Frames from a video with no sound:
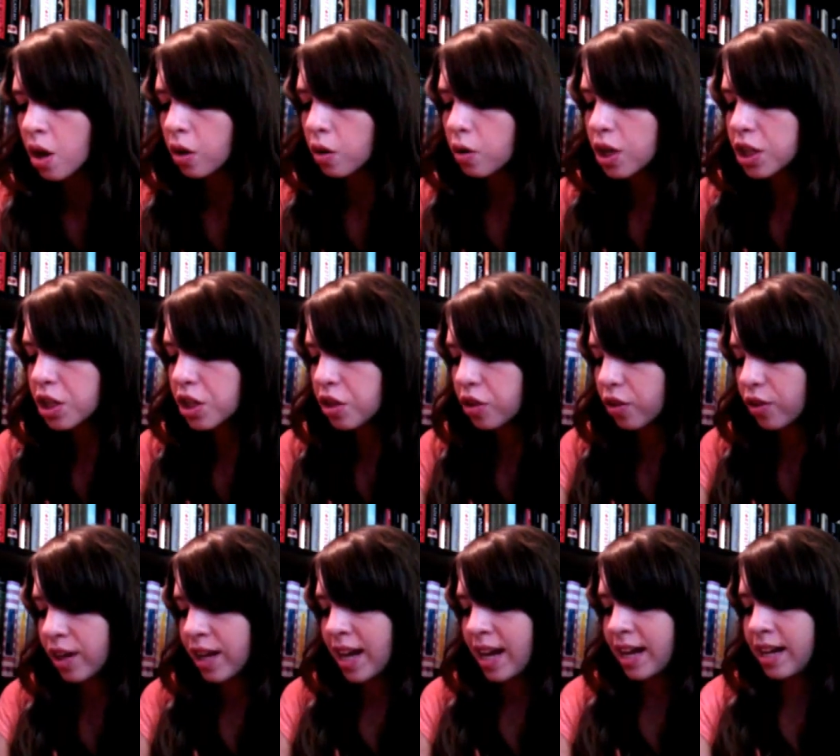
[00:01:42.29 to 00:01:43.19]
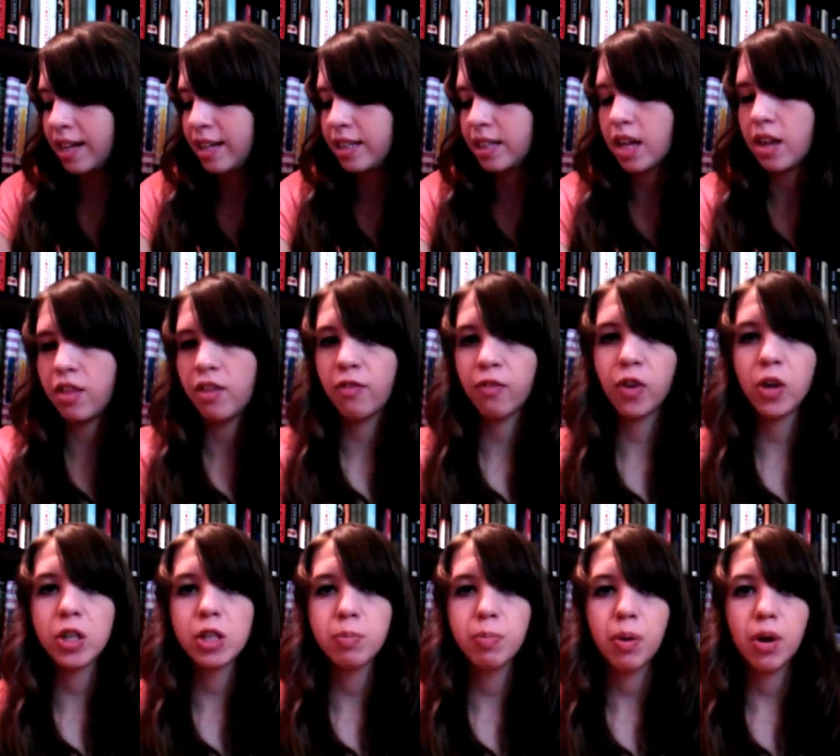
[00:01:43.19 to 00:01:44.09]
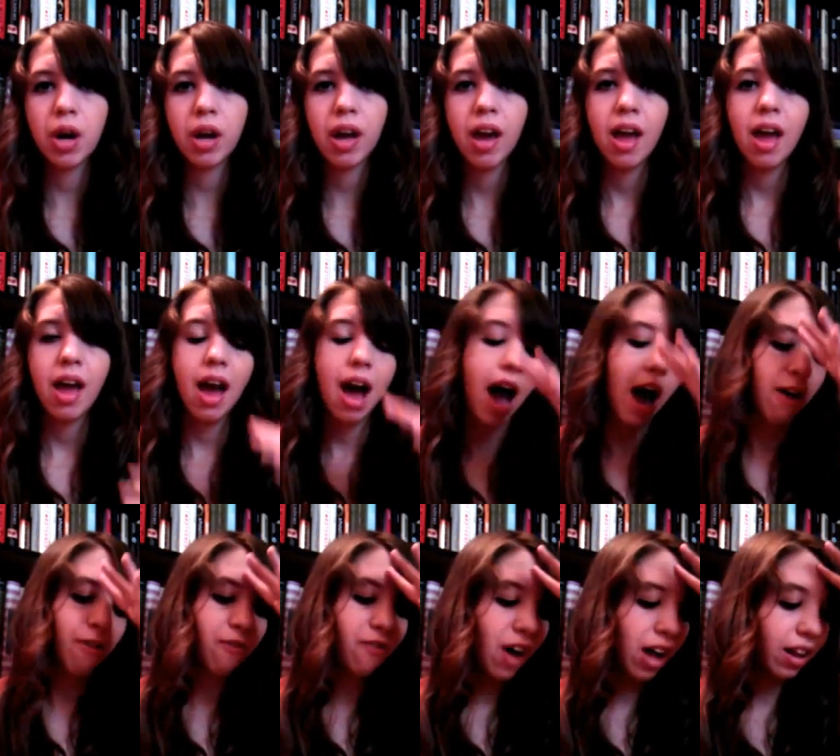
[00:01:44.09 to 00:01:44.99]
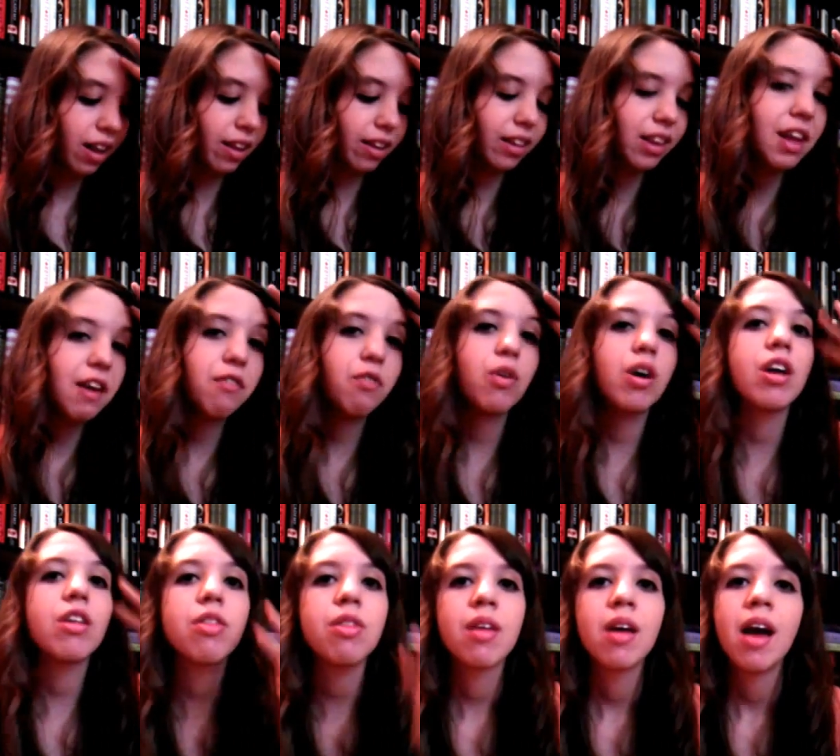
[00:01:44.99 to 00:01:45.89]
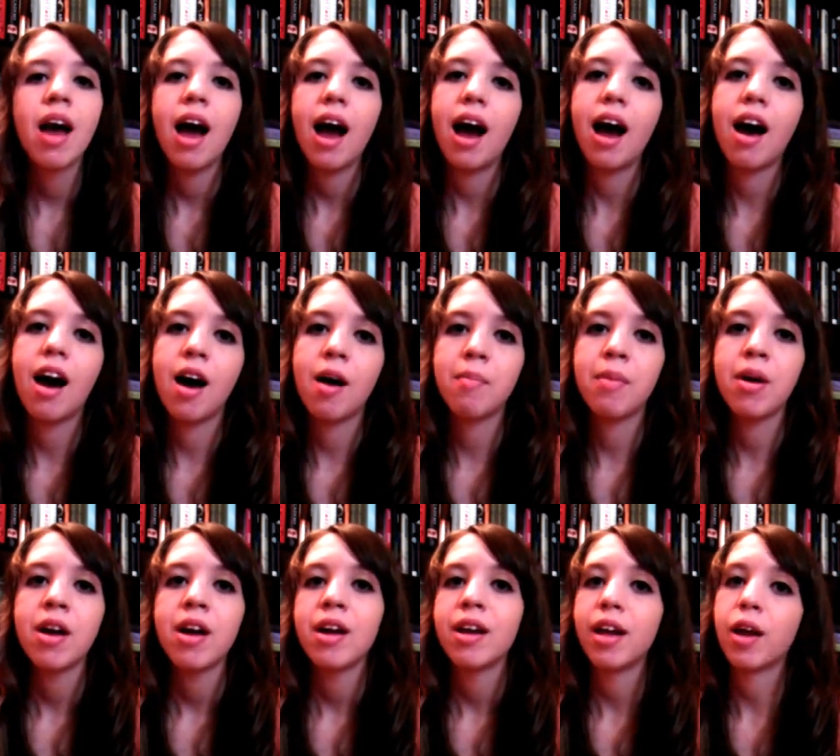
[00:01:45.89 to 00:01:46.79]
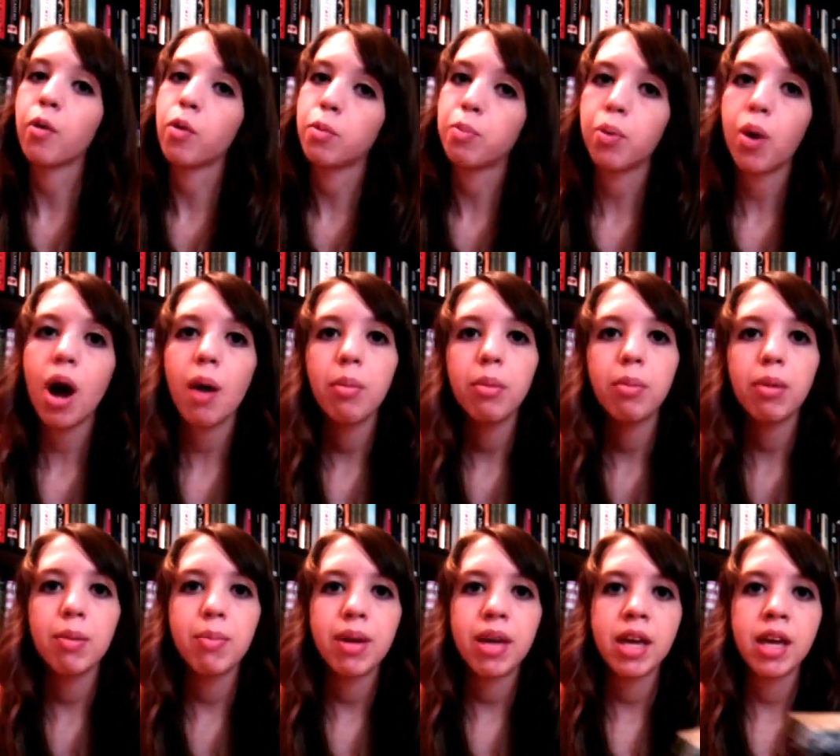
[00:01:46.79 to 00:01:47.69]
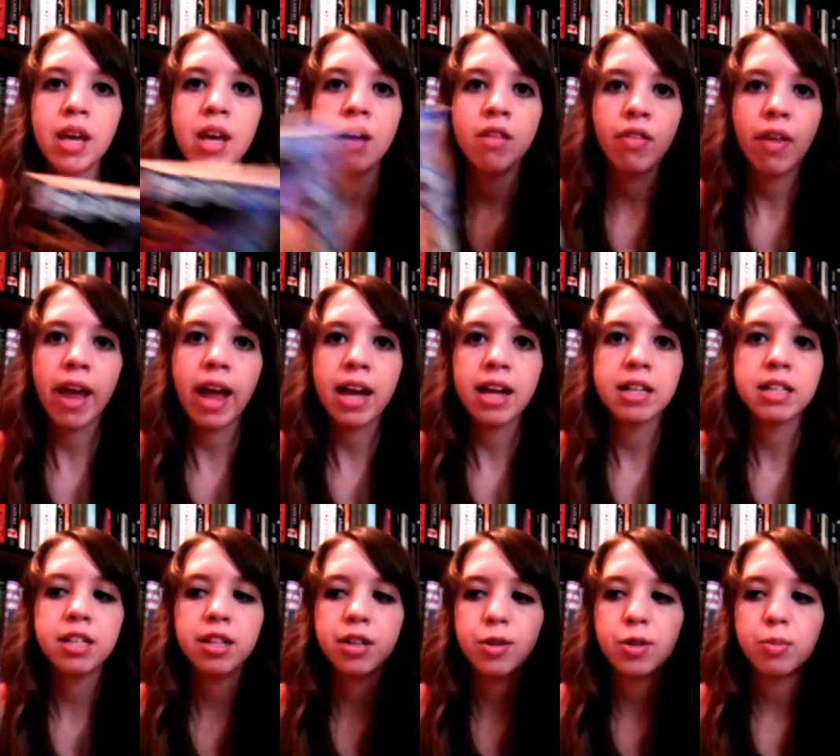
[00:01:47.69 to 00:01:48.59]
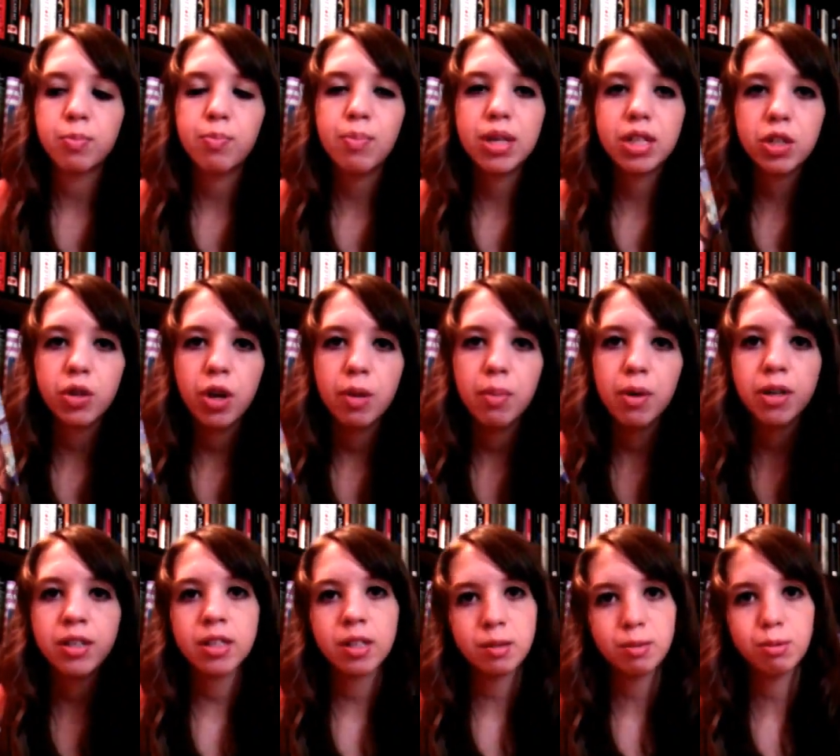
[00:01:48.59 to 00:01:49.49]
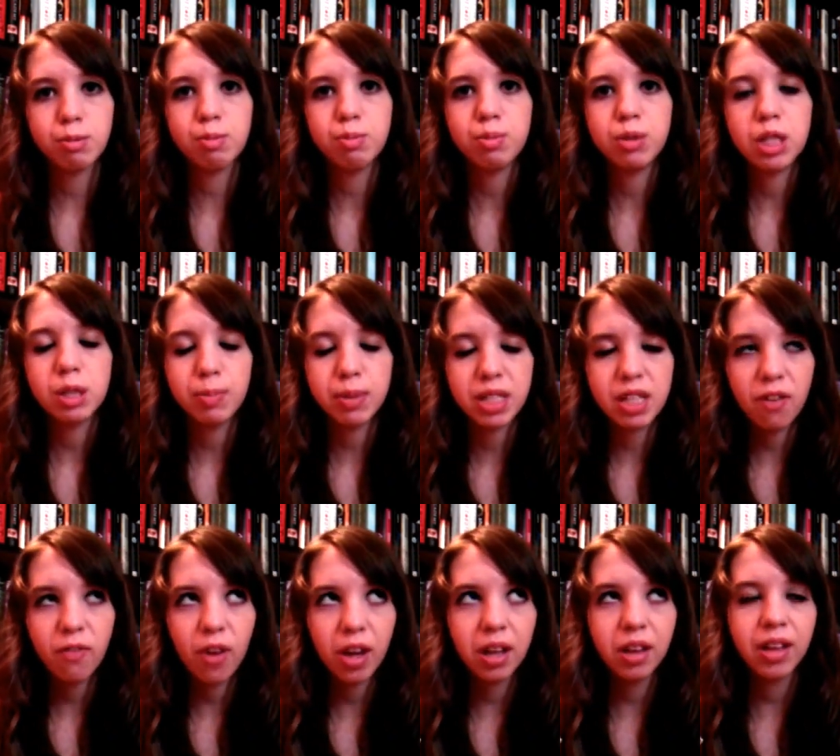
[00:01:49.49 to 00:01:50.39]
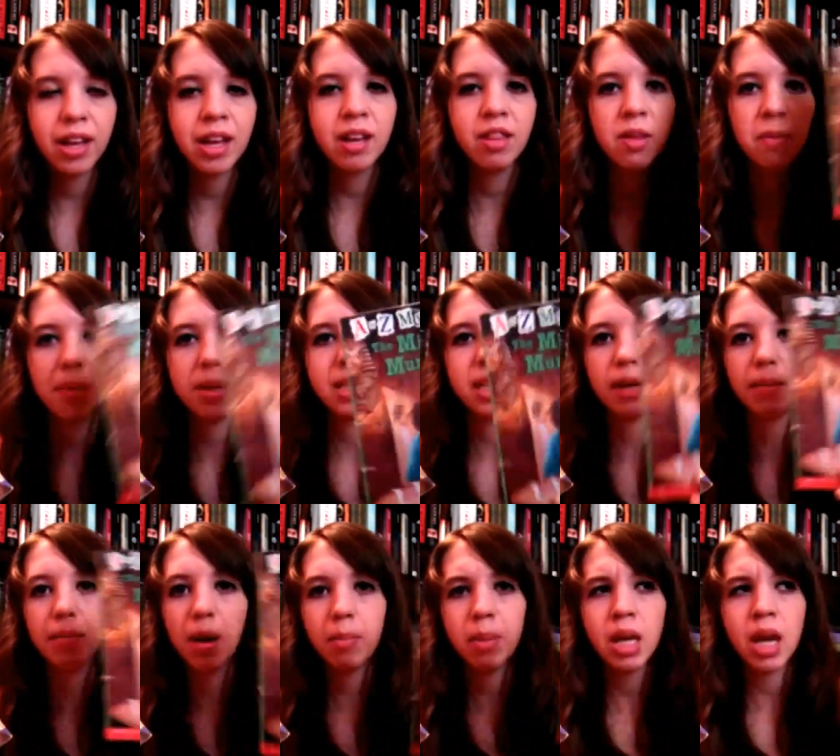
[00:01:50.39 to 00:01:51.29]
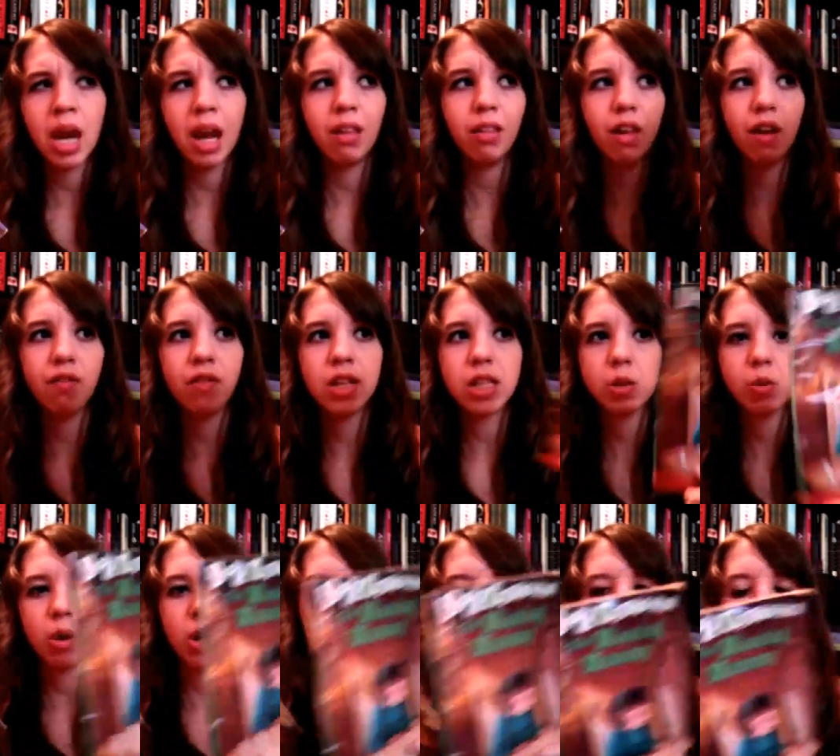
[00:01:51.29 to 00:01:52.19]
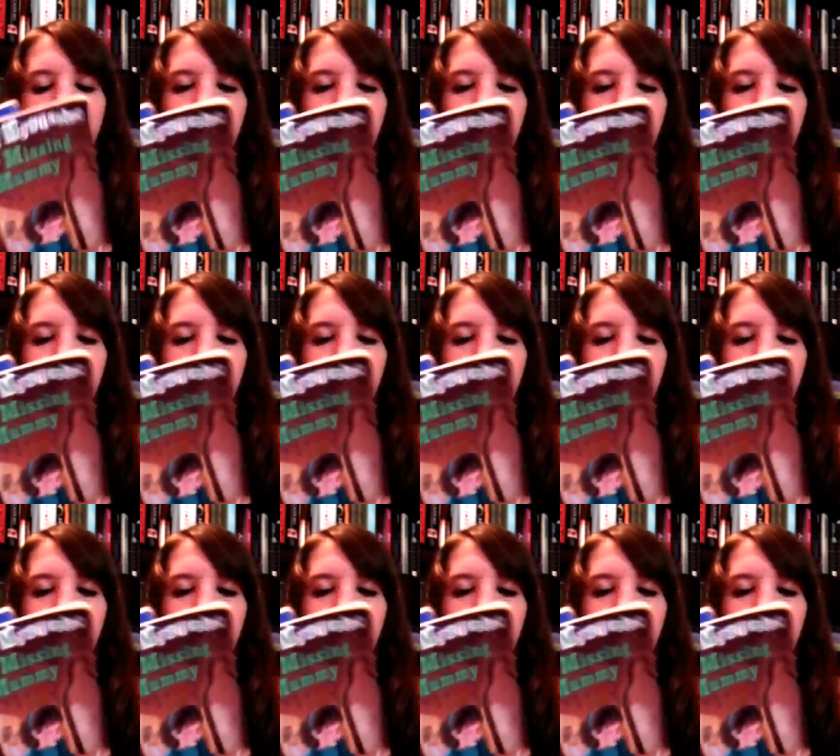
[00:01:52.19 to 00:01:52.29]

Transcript: Question three is the first book I fell in love with. Um, it would probably be the A to Z mystery books, specifically The Missing Mummy. I love this one